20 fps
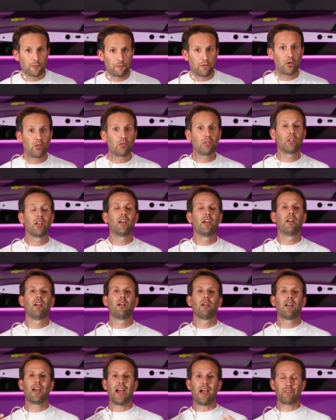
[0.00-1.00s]
full
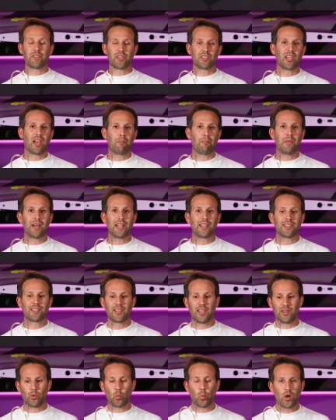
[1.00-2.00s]
after 10
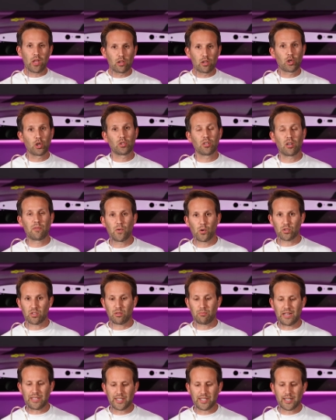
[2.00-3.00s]
minutes, it will cut off
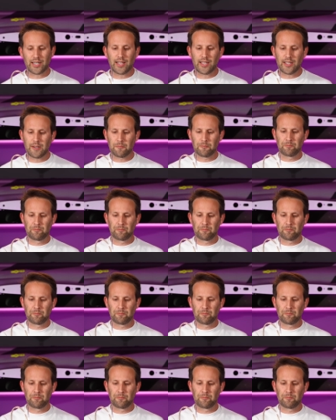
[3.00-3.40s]
automatically.